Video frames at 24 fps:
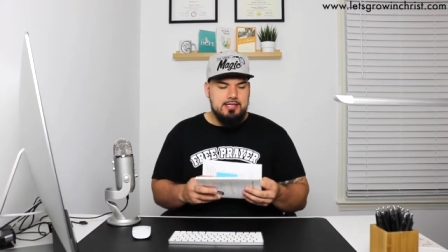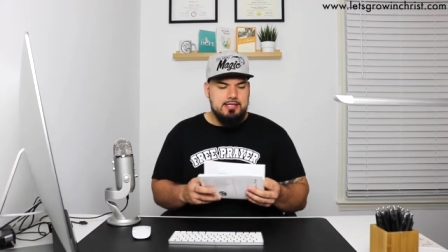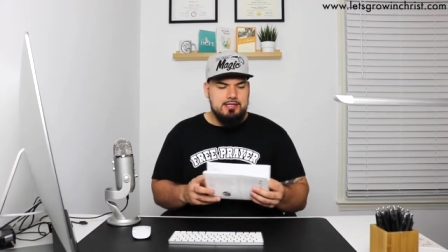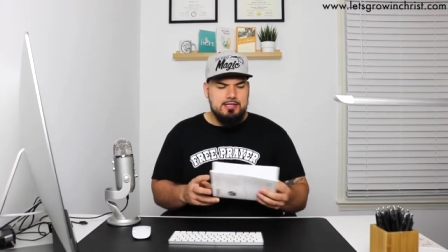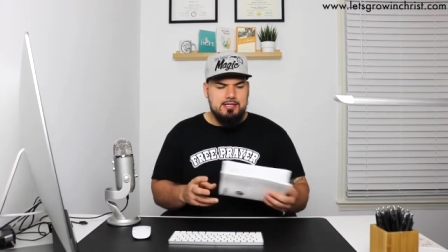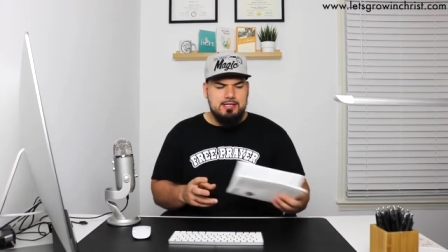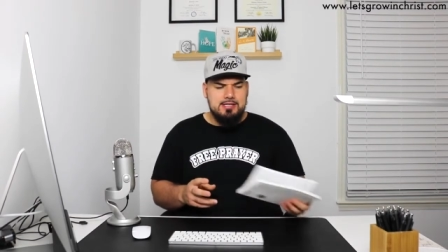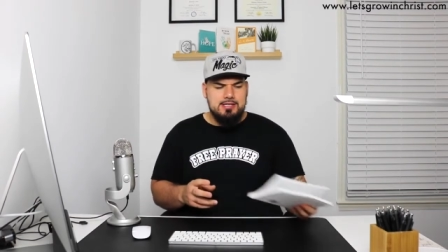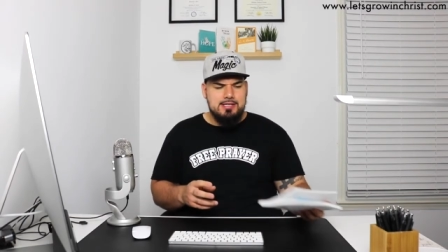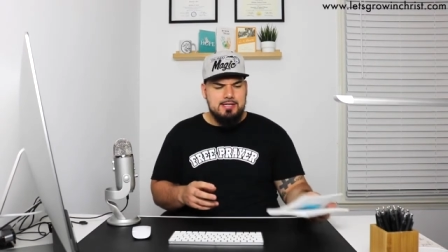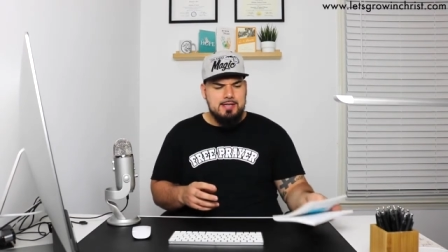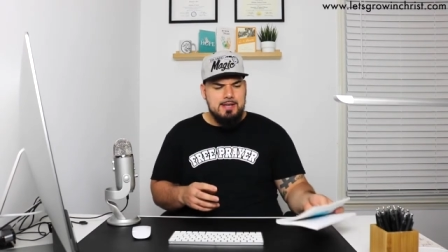It's
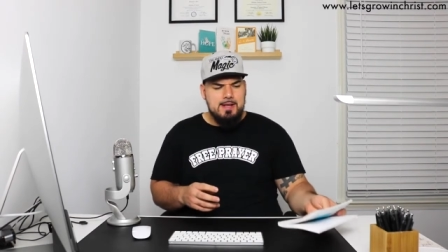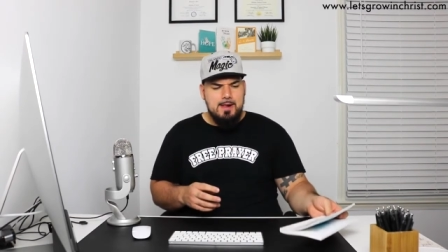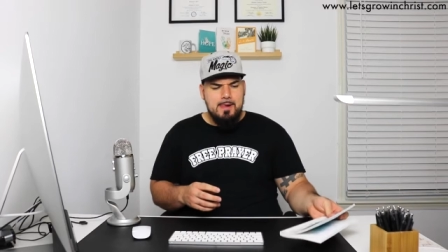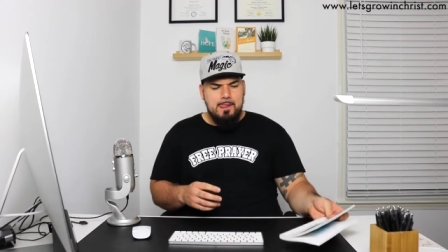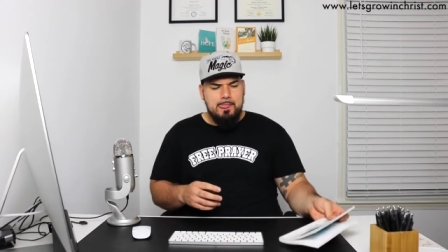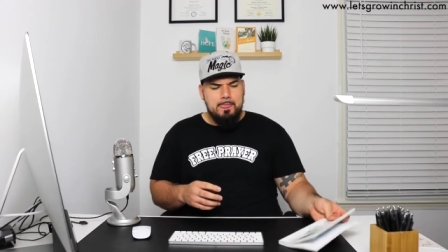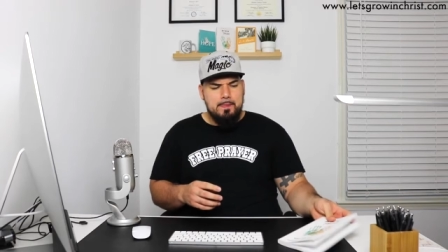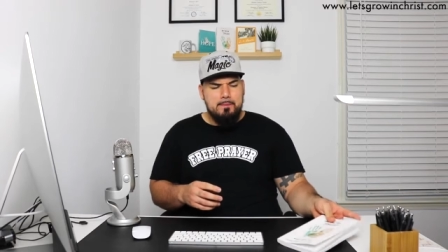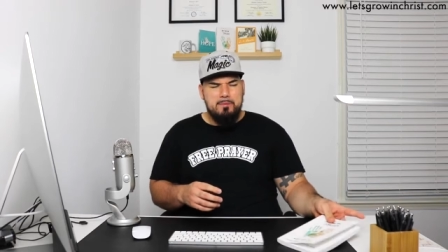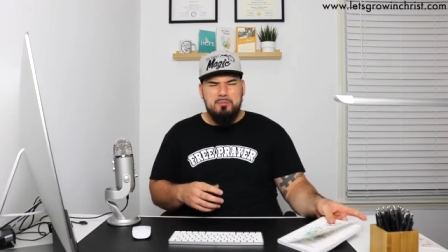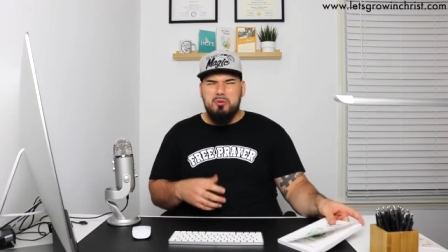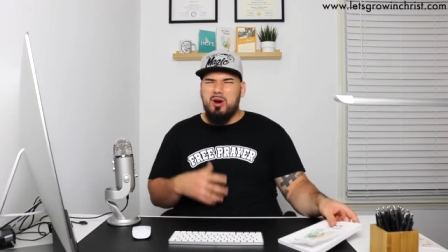just
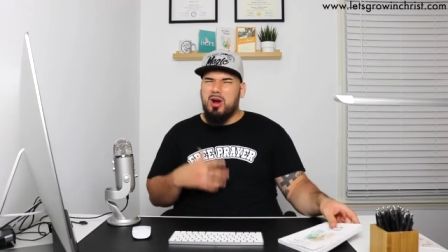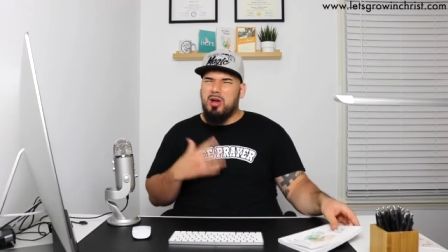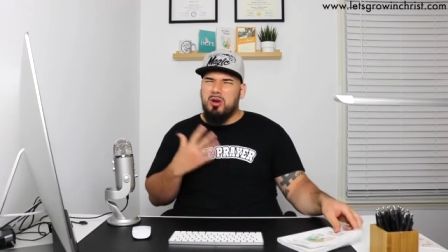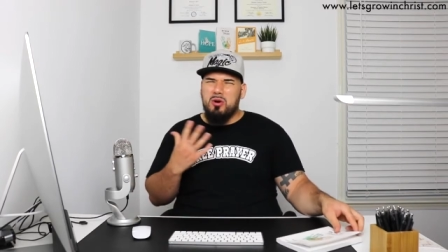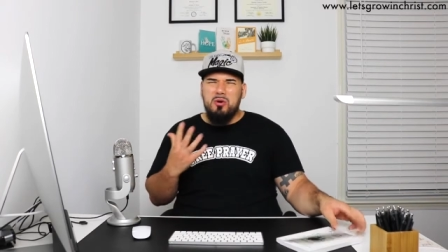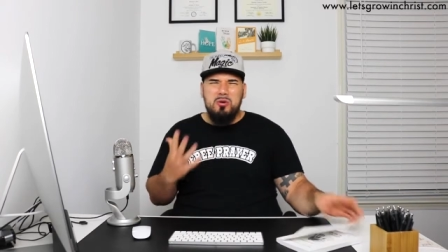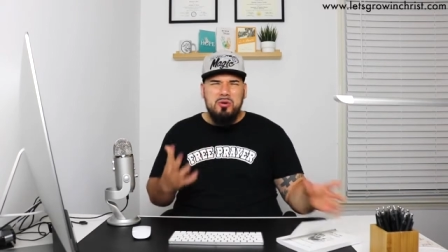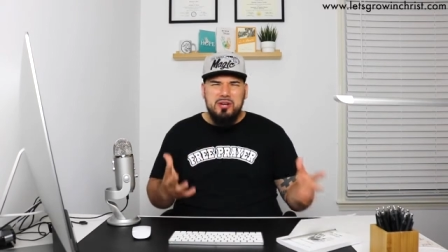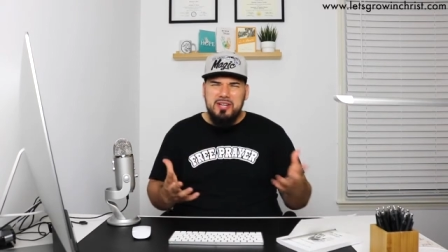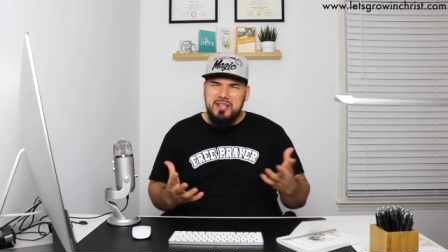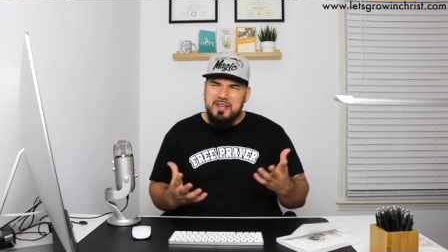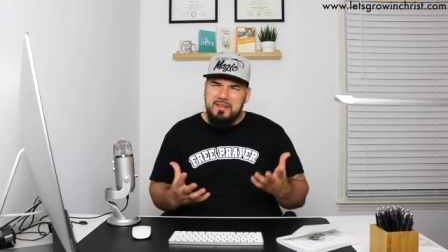
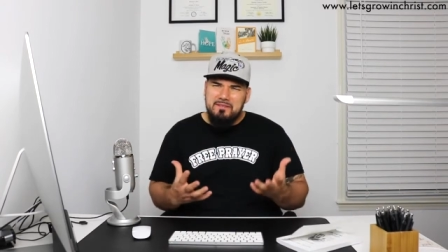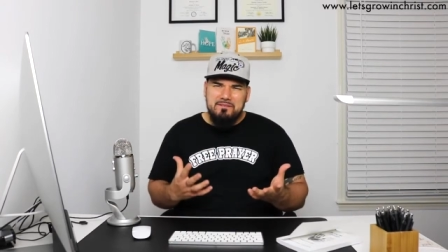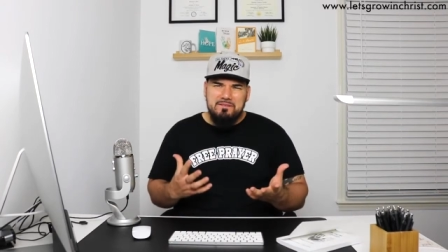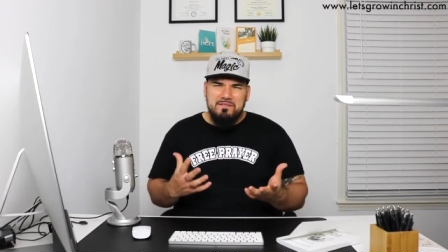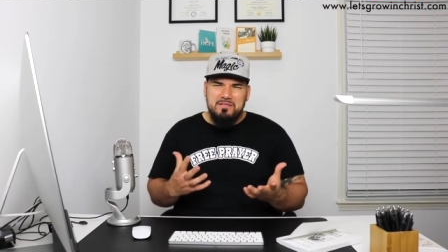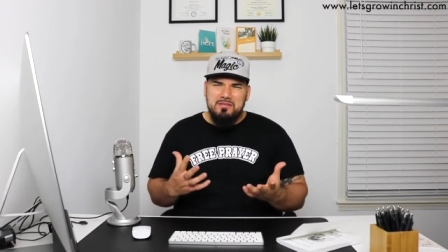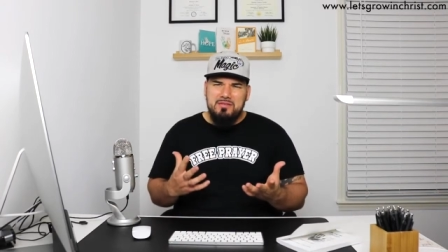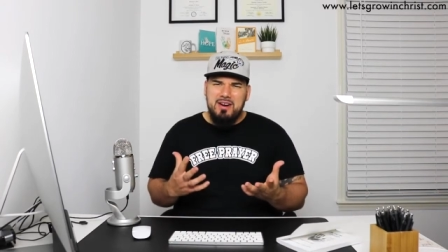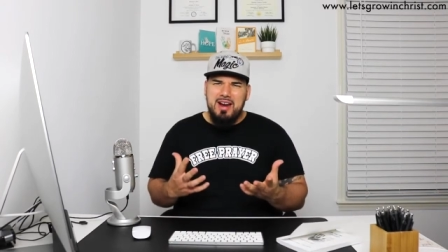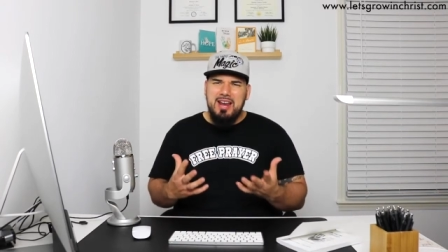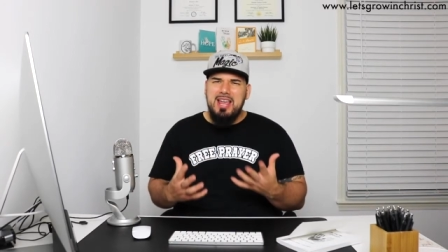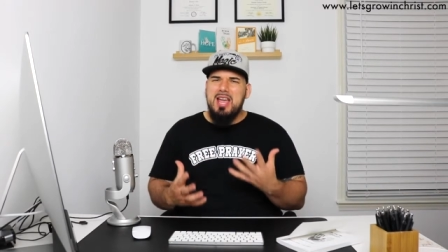priority,
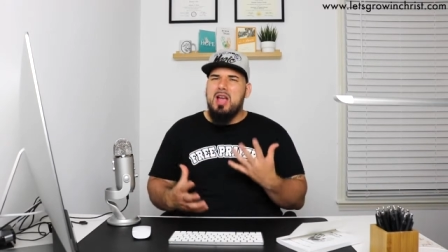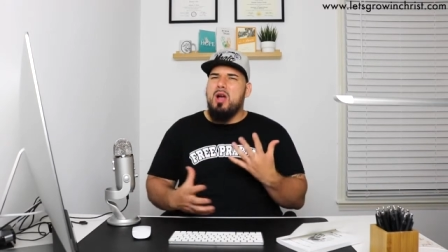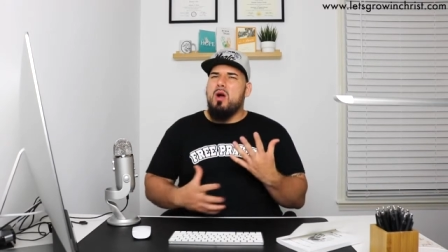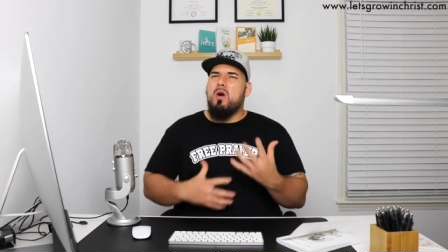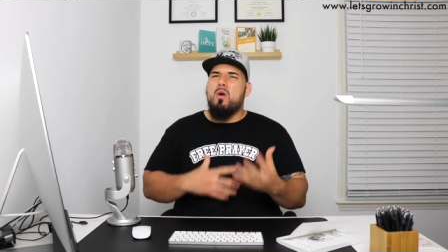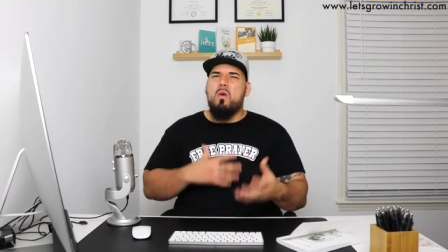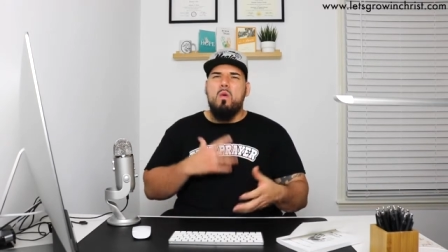right?